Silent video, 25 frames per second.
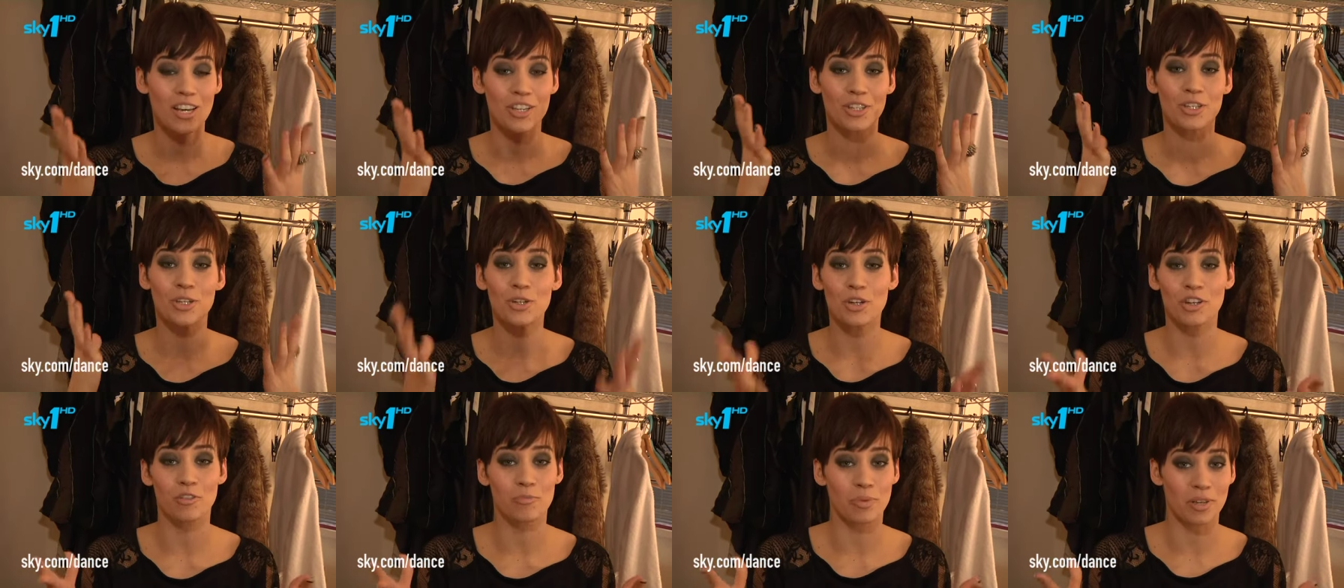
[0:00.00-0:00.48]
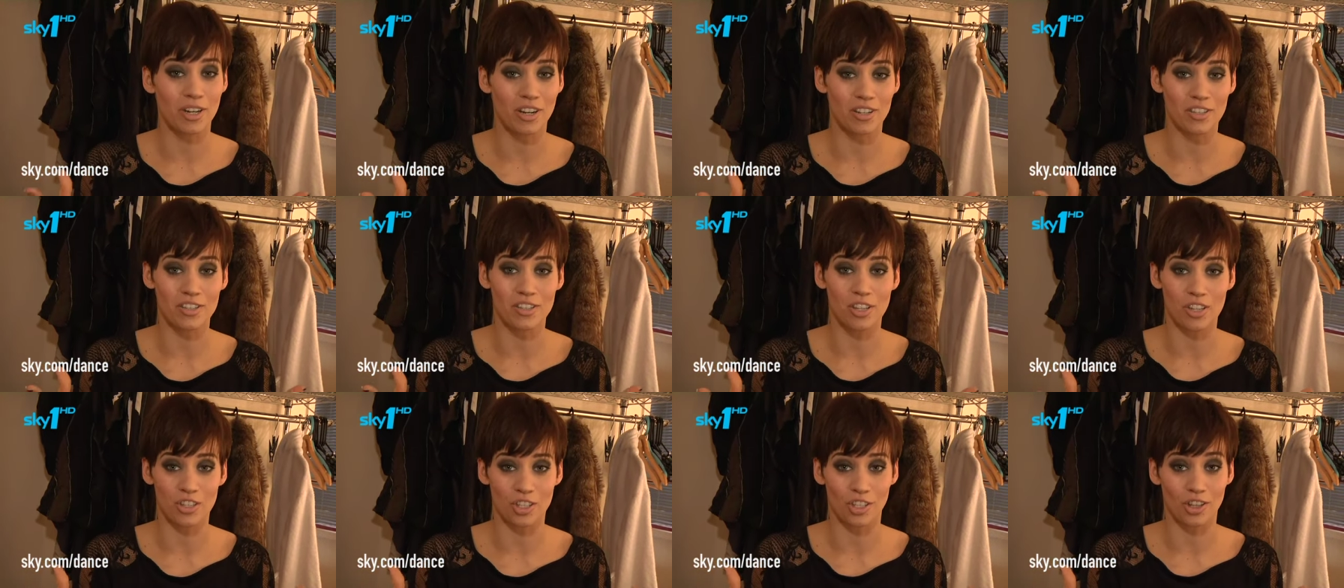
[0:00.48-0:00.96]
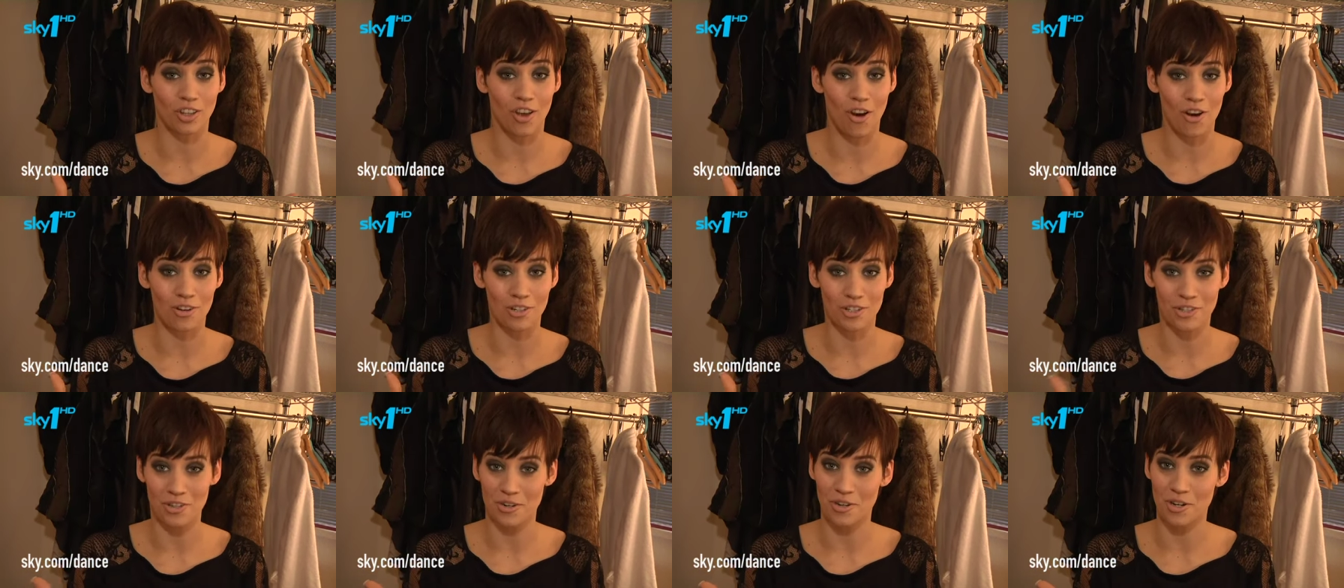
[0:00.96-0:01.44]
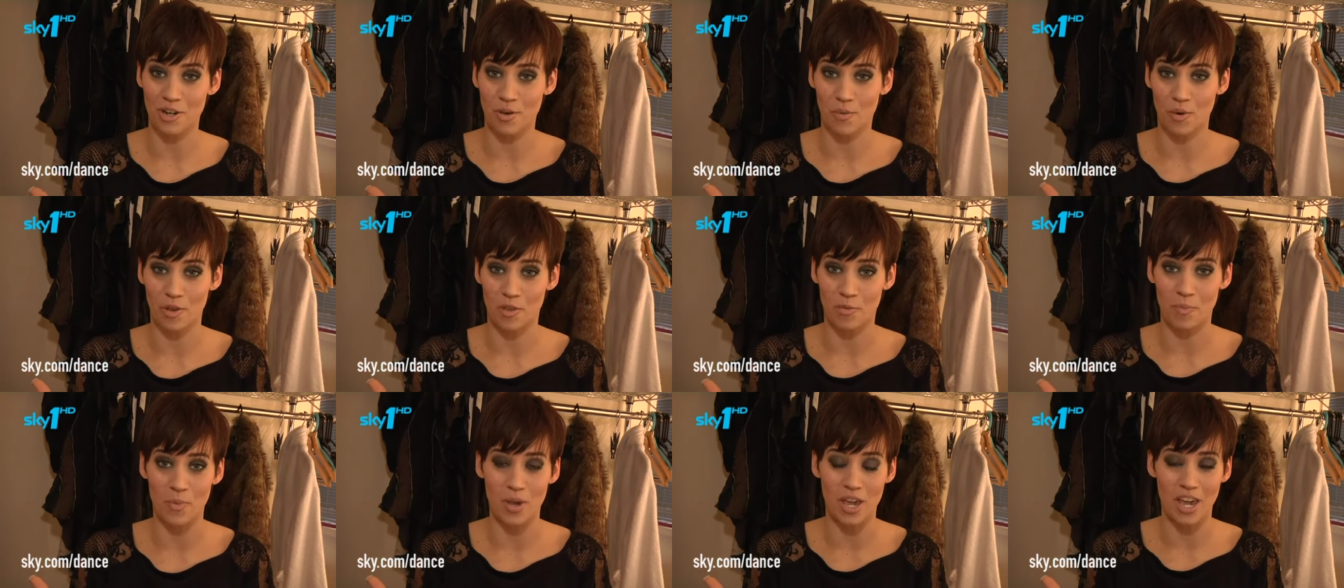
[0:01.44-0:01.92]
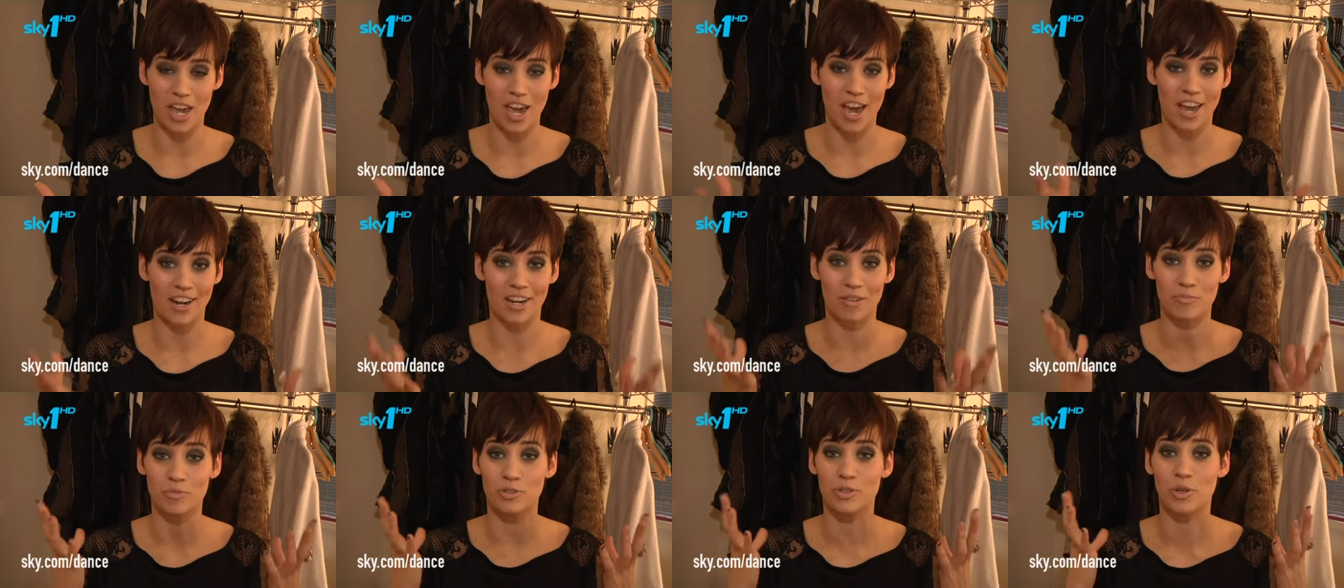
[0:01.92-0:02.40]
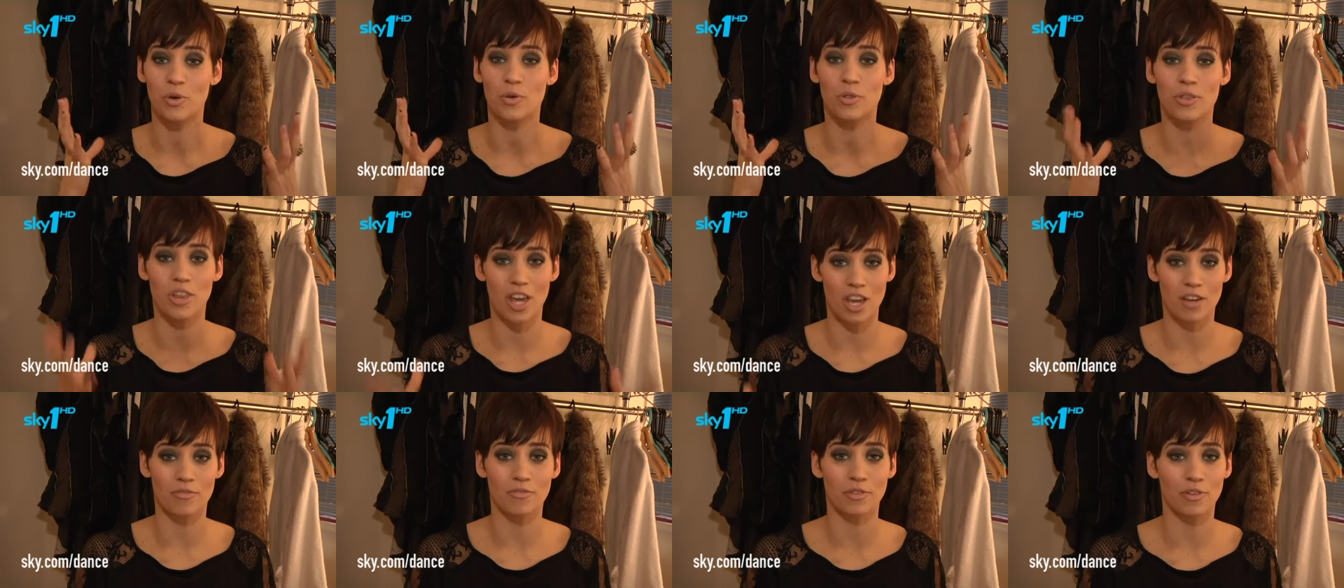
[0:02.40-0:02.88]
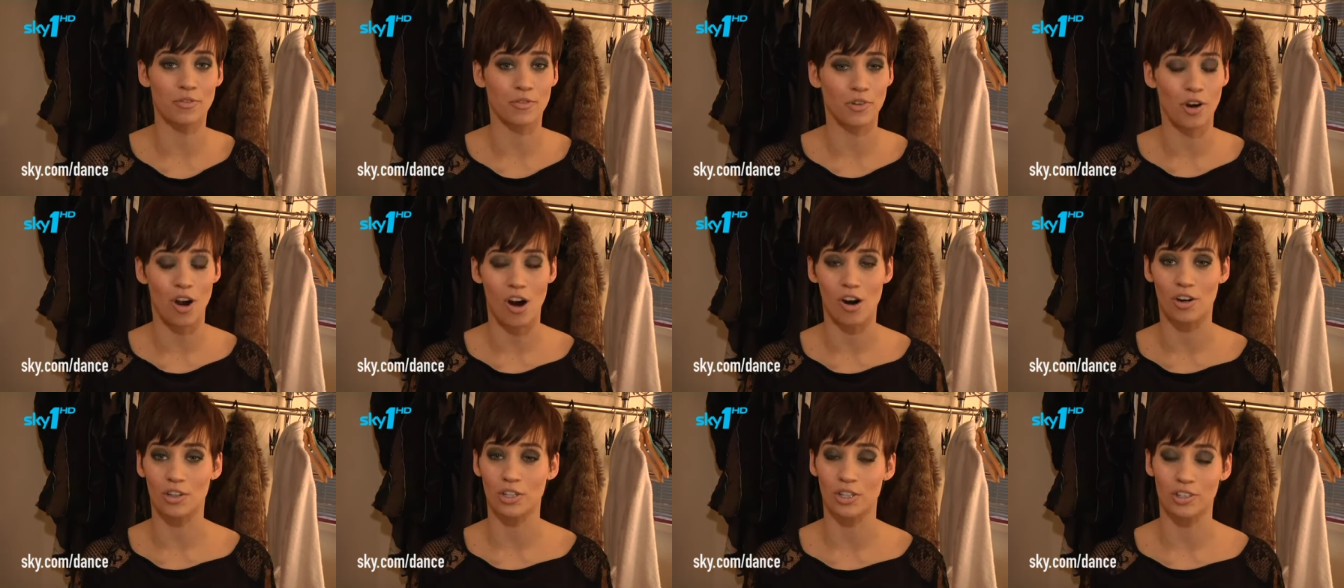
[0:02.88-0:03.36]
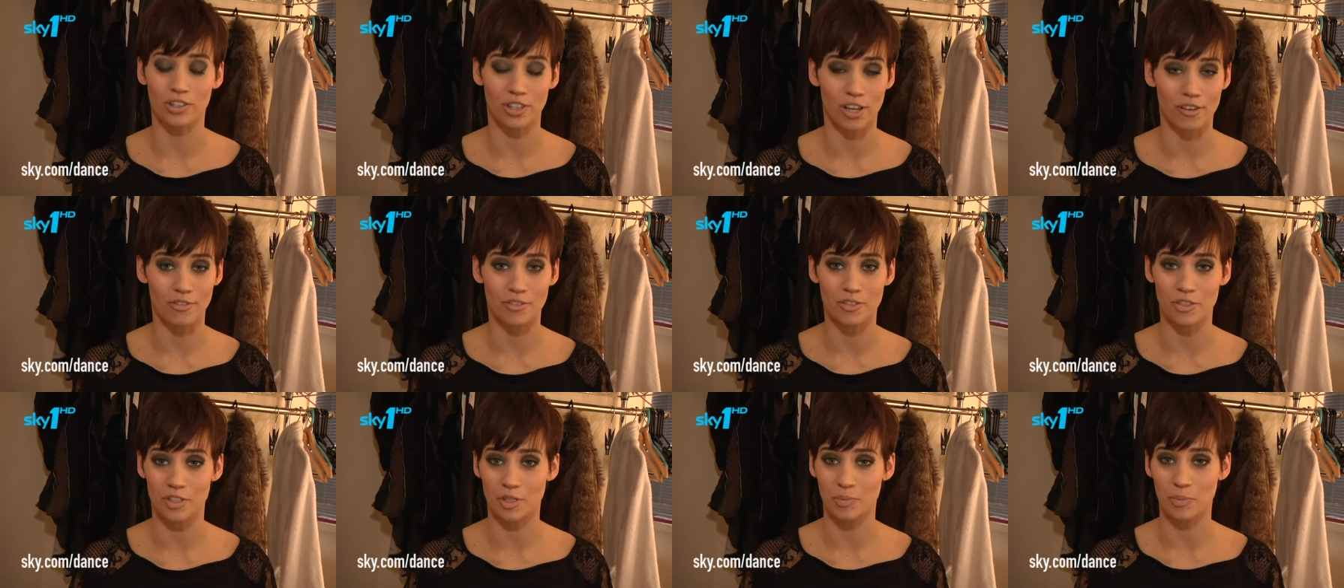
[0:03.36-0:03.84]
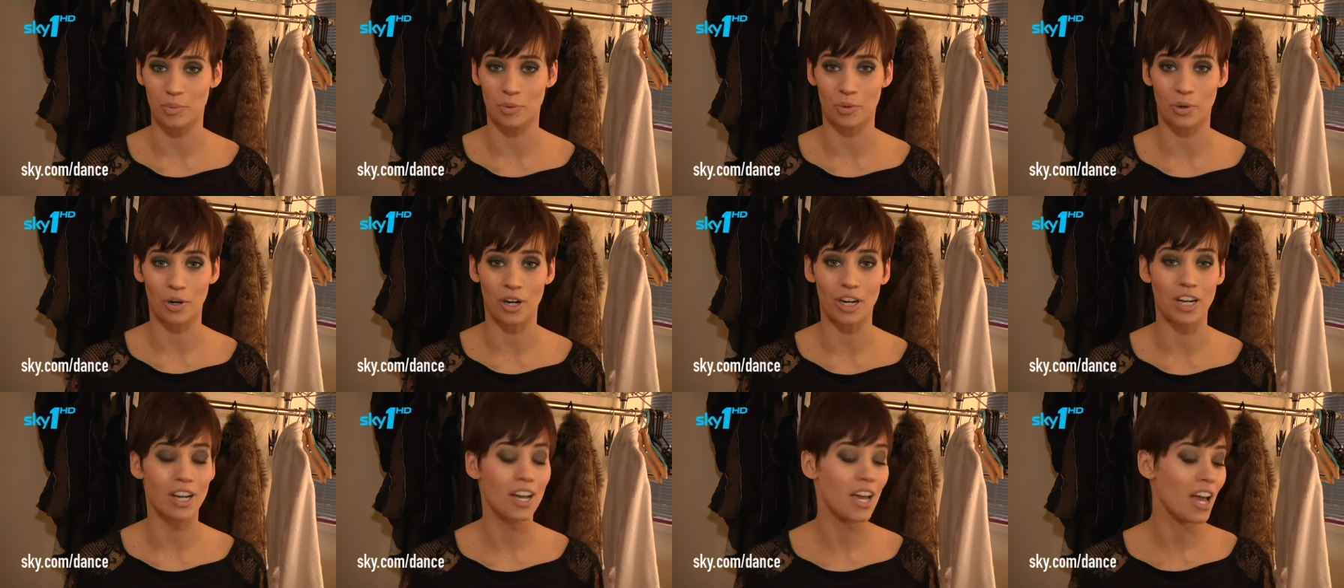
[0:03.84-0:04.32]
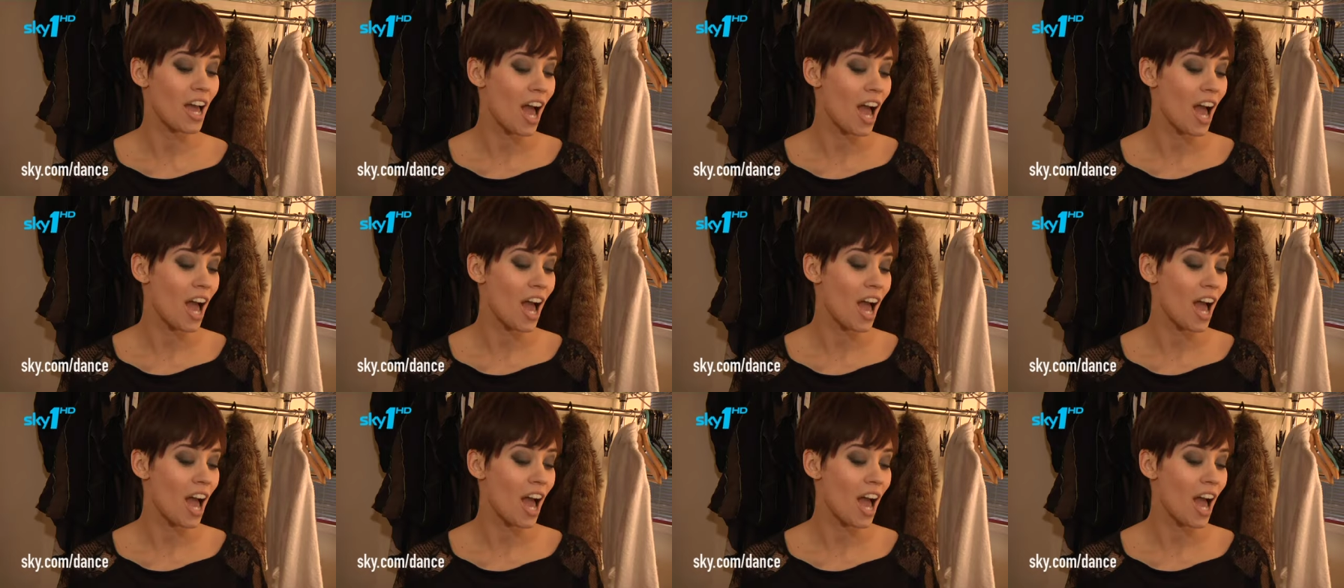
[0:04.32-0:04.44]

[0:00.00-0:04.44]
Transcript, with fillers: You have been on such a long journey with me, and I'm so thankful for all your love and support.